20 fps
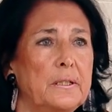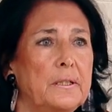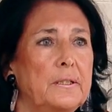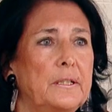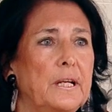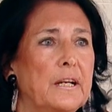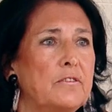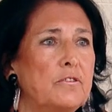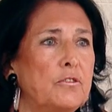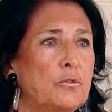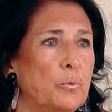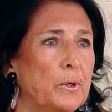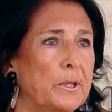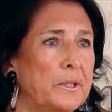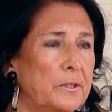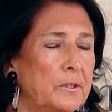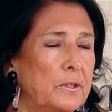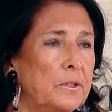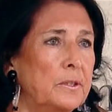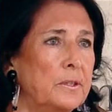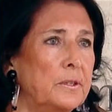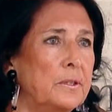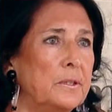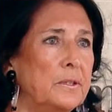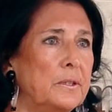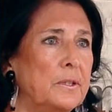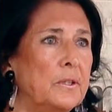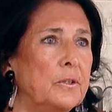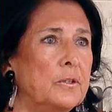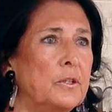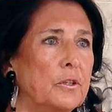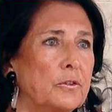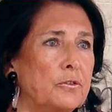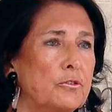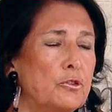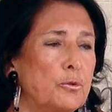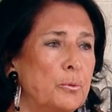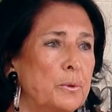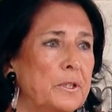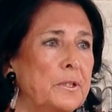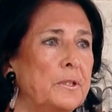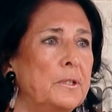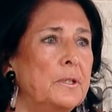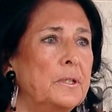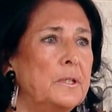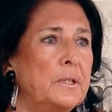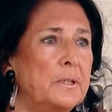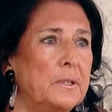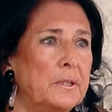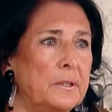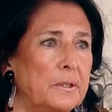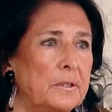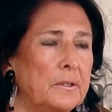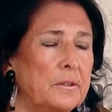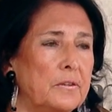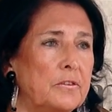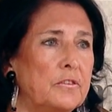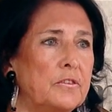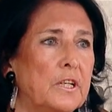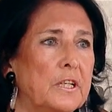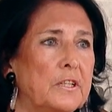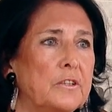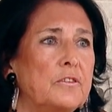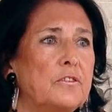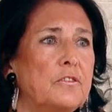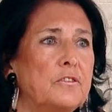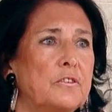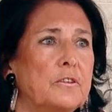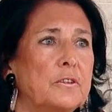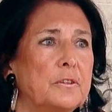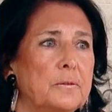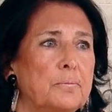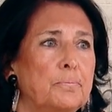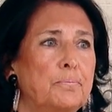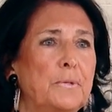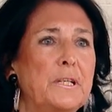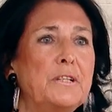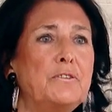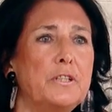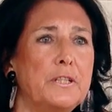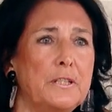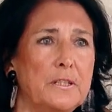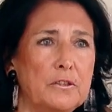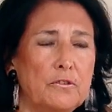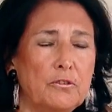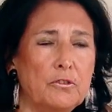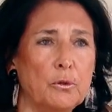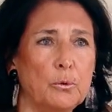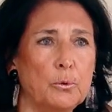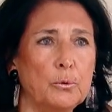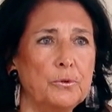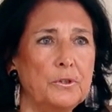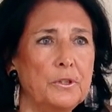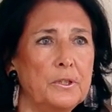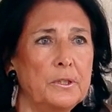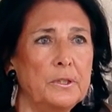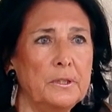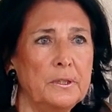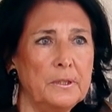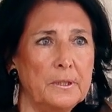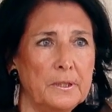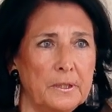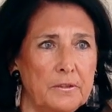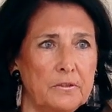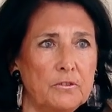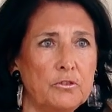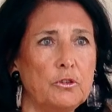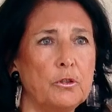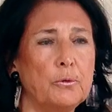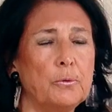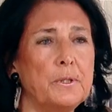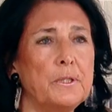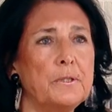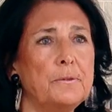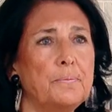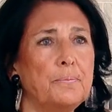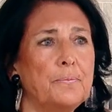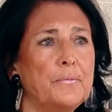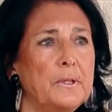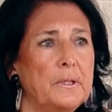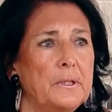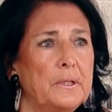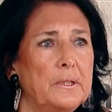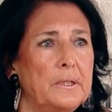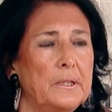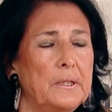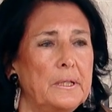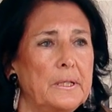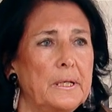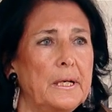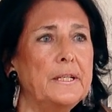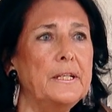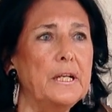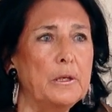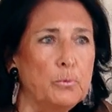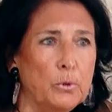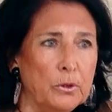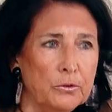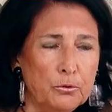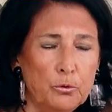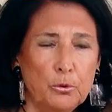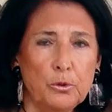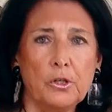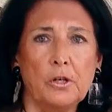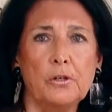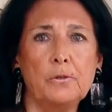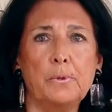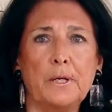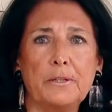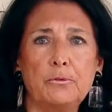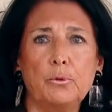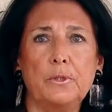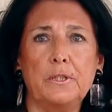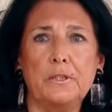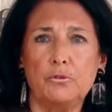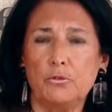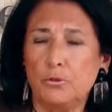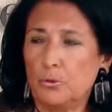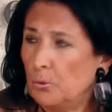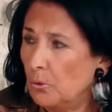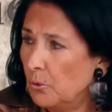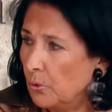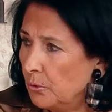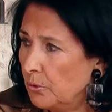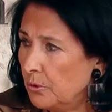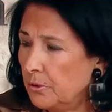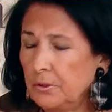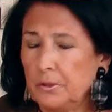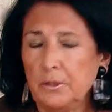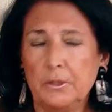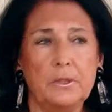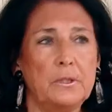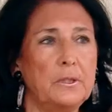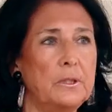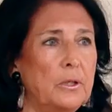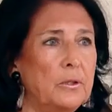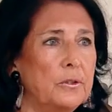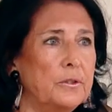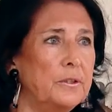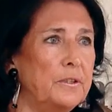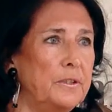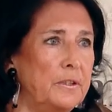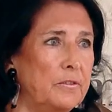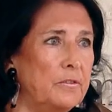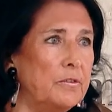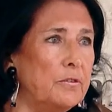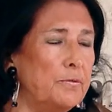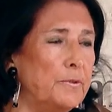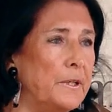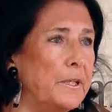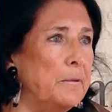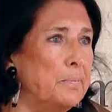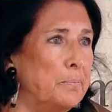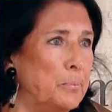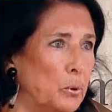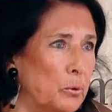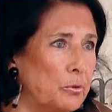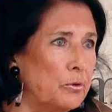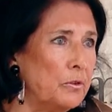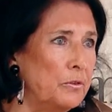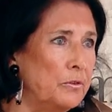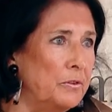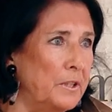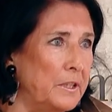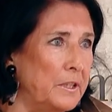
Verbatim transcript: That's when a country starts meeting its own history. And I want to congratulate you all on this very important